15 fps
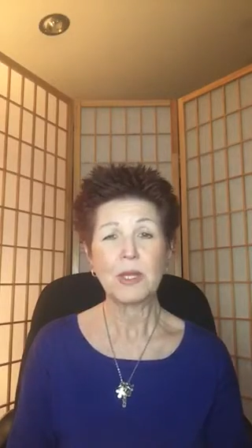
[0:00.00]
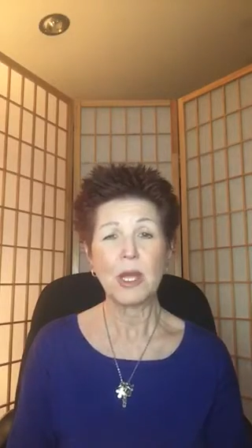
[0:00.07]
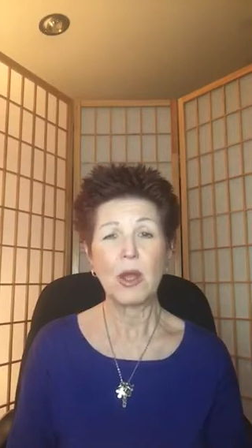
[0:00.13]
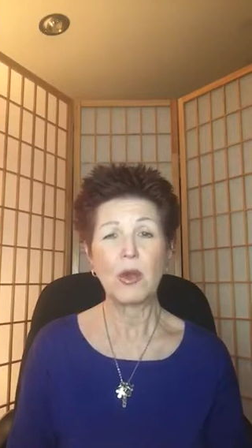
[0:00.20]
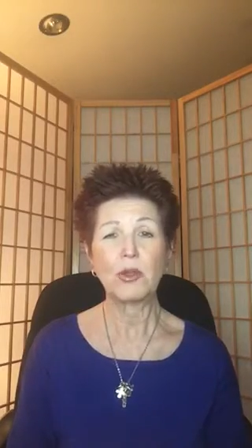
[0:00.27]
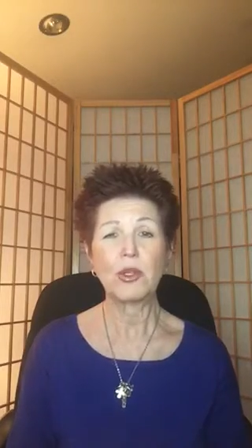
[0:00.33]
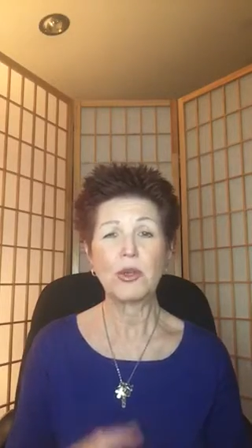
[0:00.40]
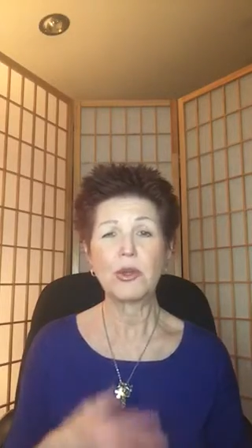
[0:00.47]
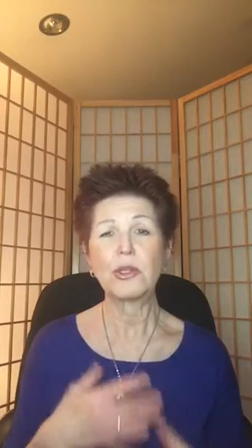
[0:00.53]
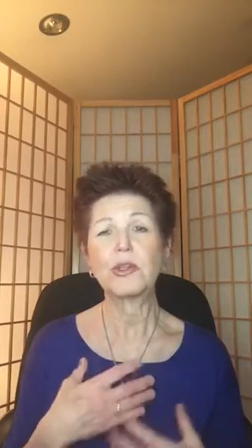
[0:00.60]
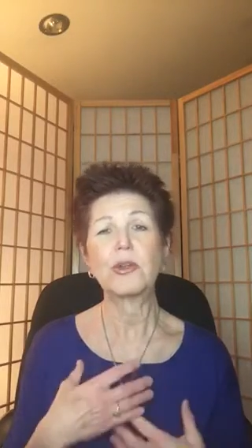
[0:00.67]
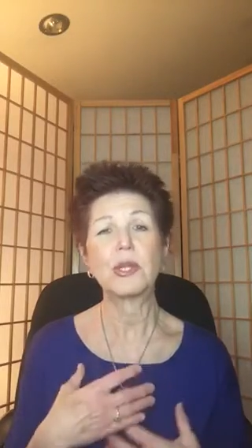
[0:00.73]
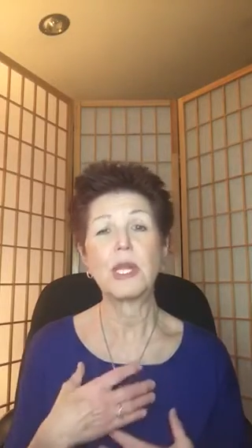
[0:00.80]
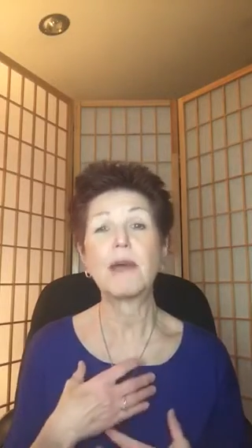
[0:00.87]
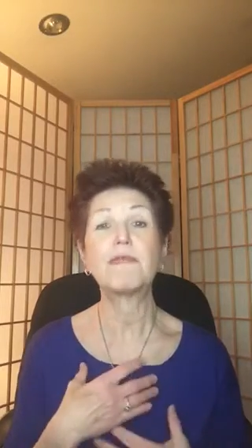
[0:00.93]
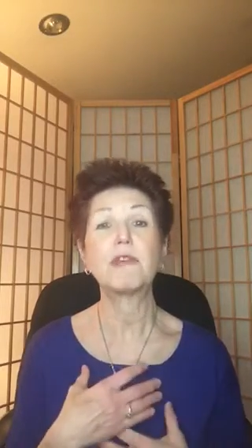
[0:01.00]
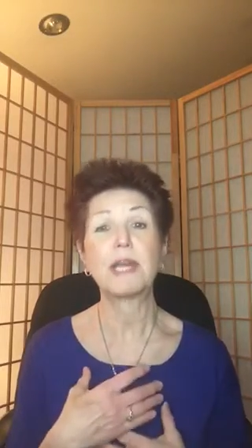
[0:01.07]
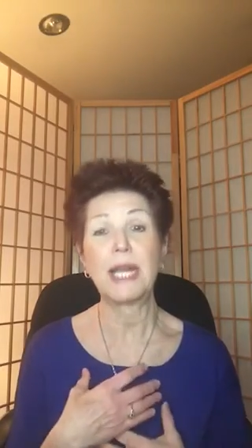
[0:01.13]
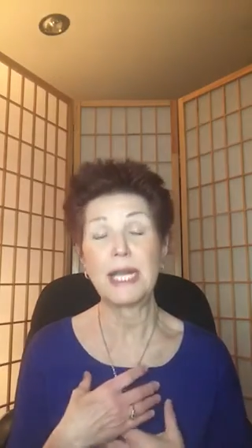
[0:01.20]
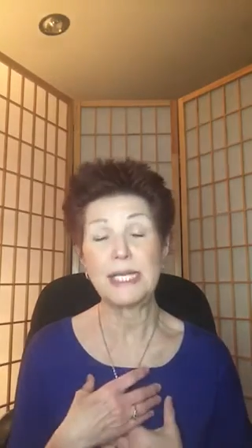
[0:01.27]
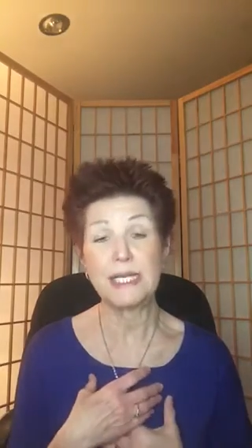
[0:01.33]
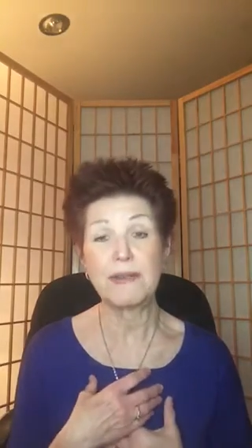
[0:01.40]
Oh, your loved one
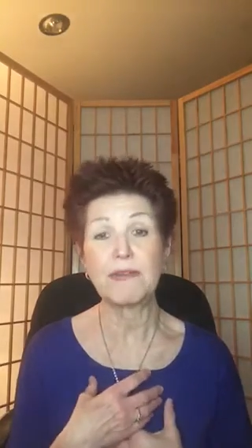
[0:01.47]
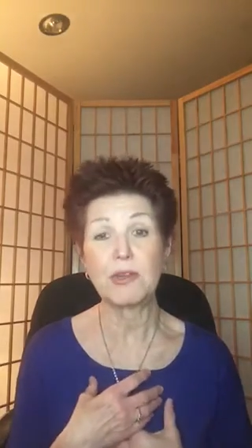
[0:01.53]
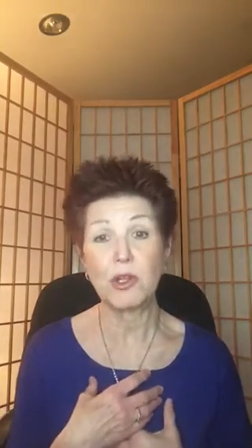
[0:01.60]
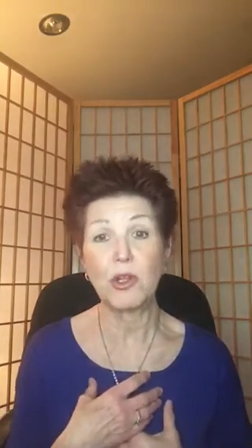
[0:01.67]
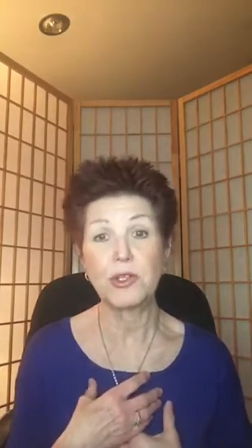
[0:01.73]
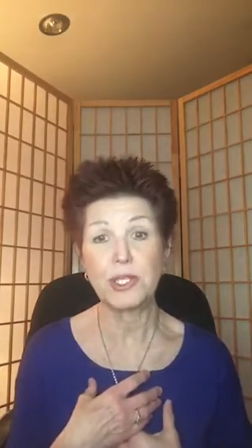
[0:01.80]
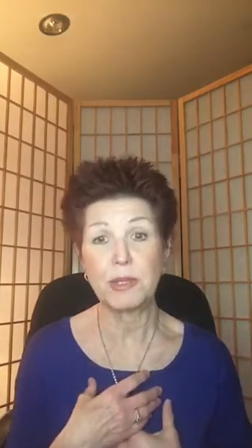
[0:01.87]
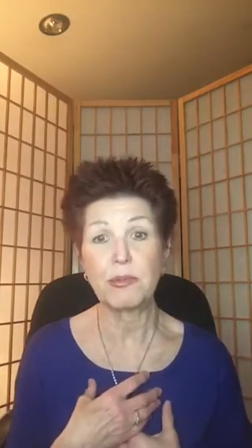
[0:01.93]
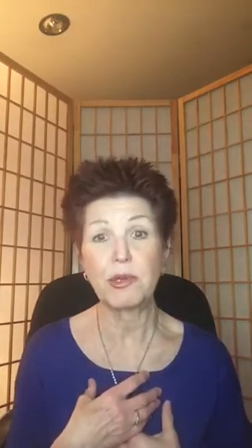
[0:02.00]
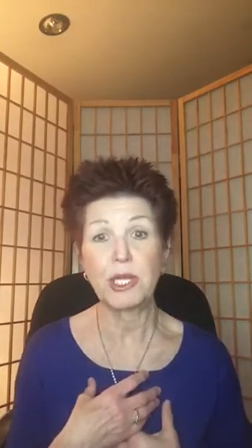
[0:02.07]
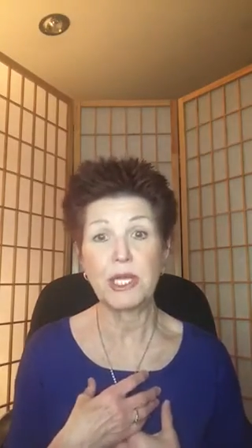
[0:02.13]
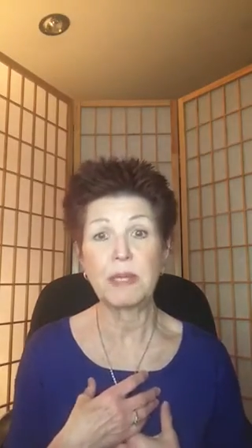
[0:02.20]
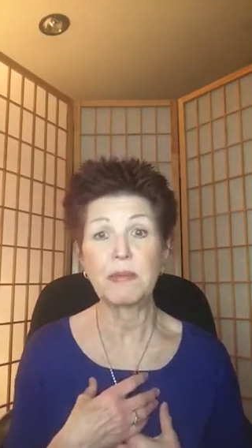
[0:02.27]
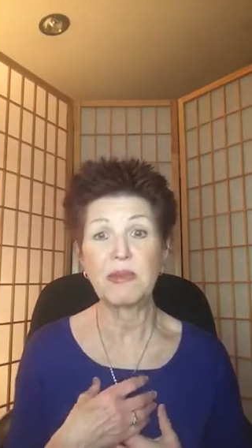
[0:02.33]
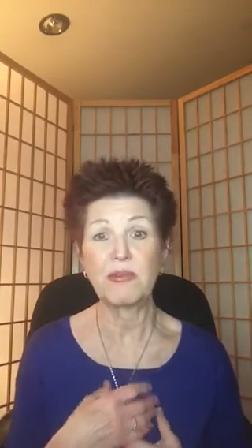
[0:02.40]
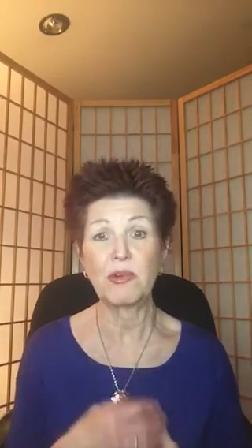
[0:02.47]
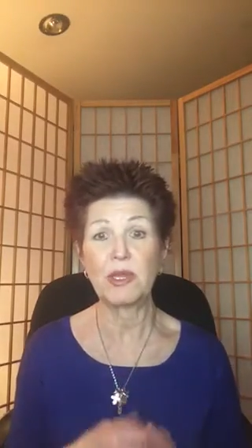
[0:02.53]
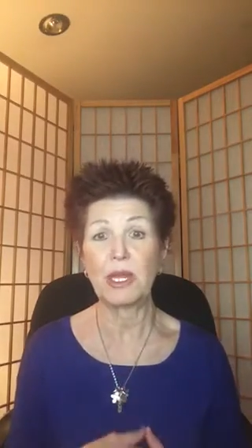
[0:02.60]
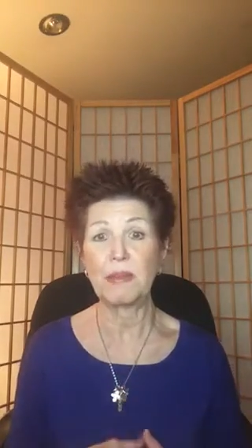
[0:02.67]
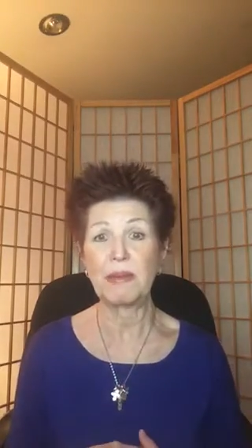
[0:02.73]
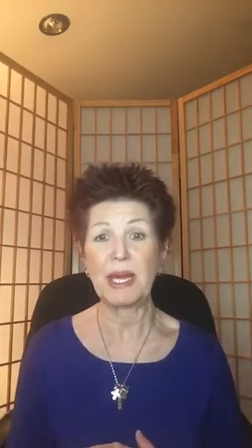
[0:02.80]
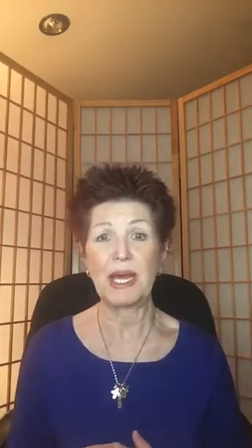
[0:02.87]
had difficulty breathing before
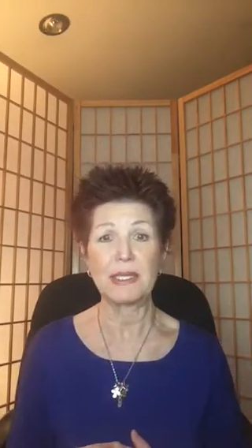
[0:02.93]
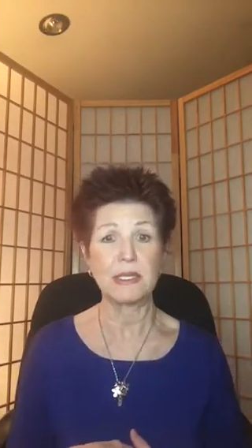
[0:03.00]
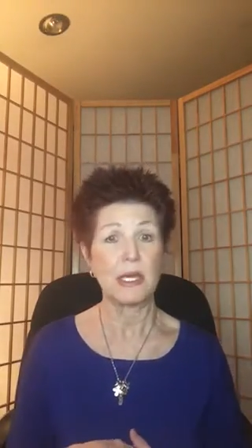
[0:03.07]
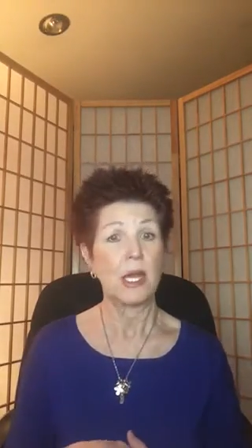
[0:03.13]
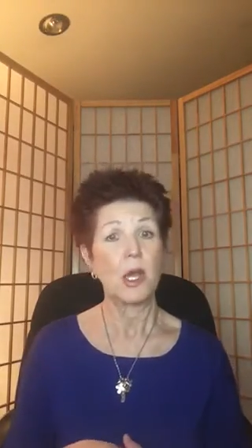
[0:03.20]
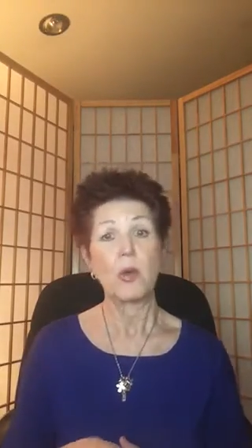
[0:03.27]
they passed.